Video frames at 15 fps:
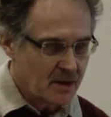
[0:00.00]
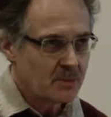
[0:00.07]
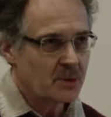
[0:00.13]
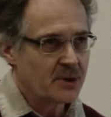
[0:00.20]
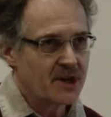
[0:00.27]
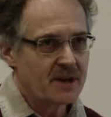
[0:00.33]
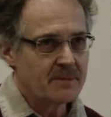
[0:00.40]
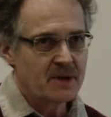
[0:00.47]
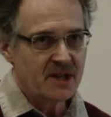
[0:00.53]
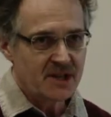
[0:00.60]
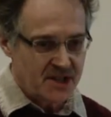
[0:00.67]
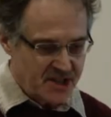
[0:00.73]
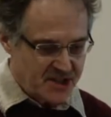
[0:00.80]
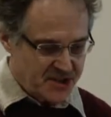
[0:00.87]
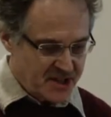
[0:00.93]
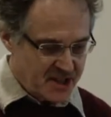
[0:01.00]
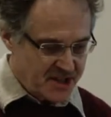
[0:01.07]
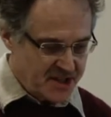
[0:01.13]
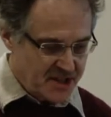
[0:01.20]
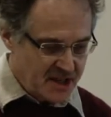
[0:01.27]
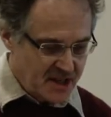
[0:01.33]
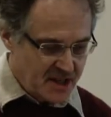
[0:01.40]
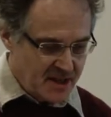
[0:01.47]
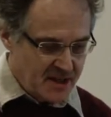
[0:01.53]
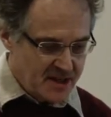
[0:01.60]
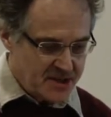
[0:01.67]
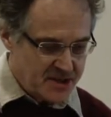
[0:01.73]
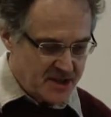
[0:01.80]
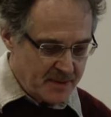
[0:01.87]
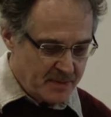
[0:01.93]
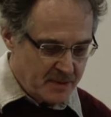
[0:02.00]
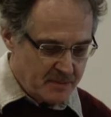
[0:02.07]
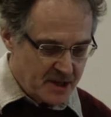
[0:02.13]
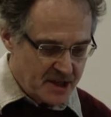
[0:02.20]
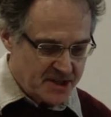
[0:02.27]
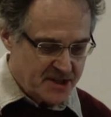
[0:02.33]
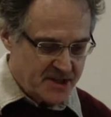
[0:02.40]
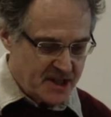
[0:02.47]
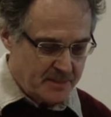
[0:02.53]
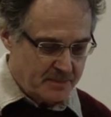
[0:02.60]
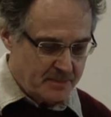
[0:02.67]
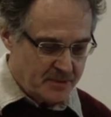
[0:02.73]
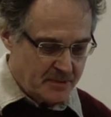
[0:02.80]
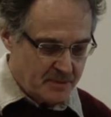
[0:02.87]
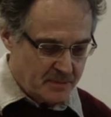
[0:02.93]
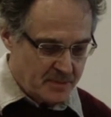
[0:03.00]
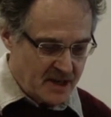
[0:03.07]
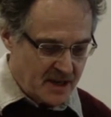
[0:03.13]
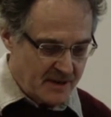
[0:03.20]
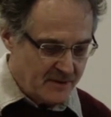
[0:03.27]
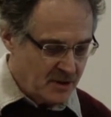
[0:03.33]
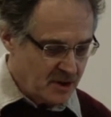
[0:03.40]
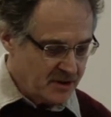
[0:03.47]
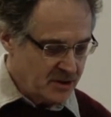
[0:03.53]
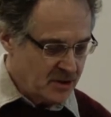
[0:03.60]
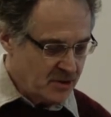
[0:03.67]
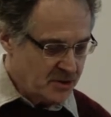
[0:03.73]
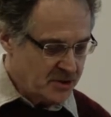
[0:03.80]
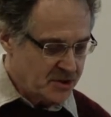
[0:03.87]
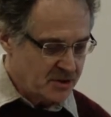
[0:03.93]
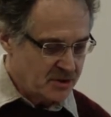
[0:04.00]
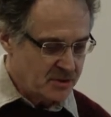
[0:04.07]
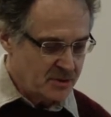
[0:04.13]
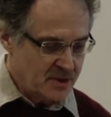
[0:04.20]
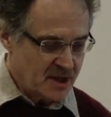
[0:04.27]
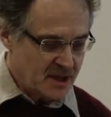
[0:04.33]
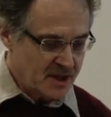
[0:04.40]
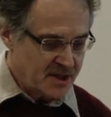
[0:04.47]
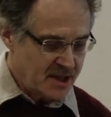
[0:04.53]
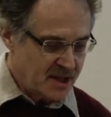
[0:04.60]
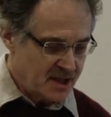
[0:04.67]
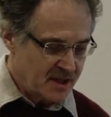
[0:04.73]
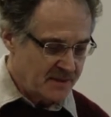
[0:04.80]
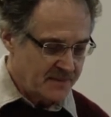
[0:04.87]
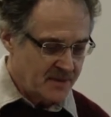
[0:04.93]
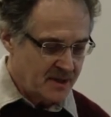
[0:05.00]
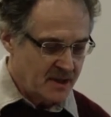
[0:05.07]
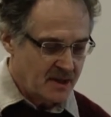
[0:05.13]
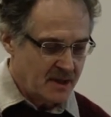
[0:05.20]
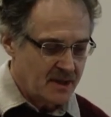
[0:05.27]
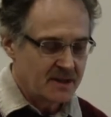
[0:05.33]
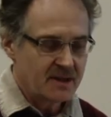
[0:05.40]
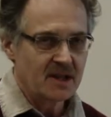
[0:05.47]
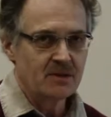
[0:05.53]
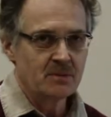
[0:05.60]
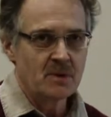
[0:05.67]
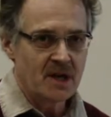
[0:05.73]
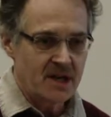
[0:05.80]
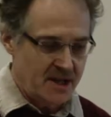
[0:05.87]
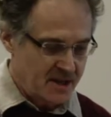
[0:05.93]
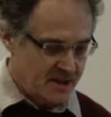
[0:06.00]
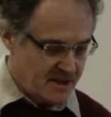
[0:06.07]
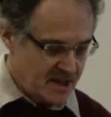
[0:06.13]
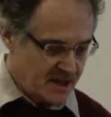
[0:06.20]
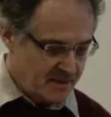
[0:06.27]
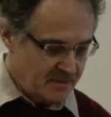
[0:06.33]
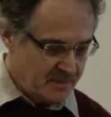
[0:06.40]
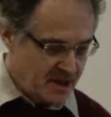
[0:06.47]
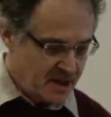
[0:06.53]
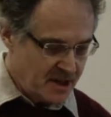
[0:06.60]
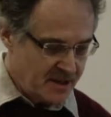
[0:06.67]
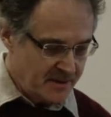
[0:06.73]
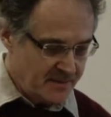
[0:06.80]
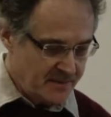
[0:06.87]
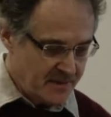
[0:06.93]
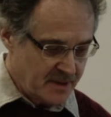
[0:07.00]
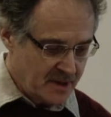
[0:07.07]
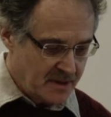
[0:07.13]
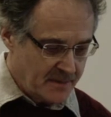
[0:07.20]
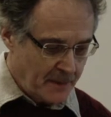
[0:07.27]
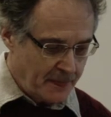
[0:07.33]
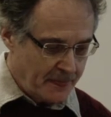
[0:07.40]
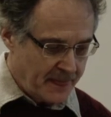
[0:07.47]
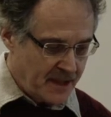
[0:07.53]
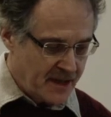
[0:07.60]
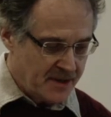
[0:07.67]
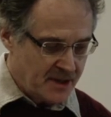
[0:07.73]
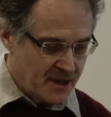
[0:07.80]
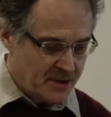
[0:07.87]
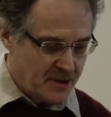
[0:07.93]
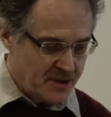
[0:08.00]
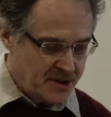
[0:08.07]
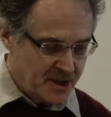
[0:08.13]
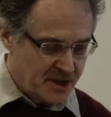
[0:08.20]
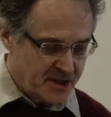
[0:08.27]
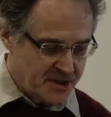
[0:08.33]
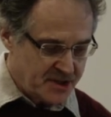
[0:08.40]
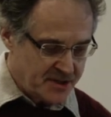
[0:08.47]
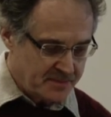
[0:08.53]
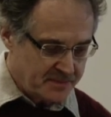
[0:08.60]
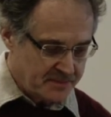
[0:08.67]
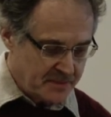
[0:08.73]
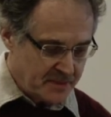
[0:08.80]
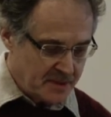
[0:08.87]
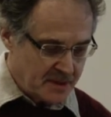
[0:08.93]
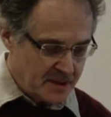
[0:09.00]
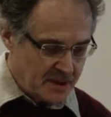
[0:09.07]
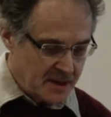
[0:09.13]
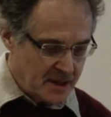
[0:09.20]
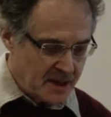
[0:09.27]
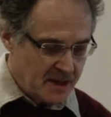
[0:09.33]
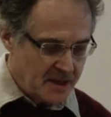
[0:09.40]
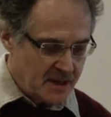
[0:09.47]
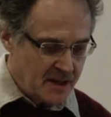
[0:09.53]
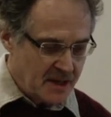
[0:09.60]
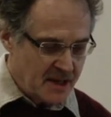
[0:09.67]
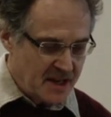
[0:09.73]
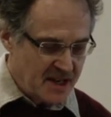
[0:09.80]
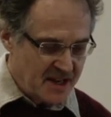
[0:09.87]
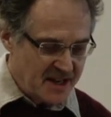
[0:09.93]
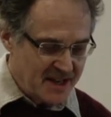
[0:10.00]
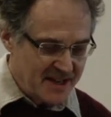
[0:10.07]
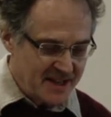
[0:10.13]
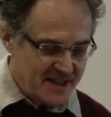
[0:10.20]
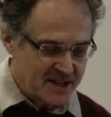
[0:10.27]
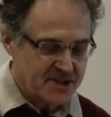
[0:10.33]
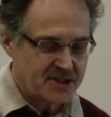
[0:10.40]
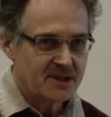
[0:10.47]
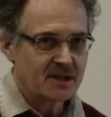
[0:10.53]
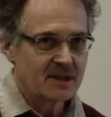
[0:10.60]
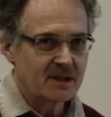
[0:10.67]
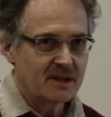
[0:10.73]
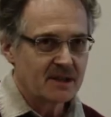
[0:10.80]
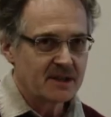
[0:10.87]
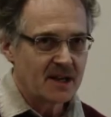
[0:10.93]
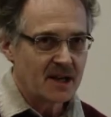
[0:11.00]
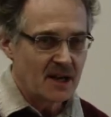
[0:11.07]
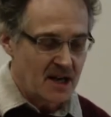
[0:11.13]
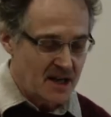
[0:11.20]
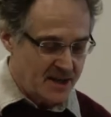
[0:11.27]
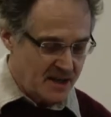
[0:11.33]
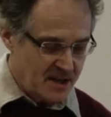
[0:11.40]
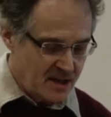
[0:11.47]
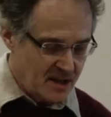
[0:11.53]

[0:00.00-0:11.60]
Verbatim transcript: What I mean is that step by step, we have got used to the idea that wine and beer and other drinks, they are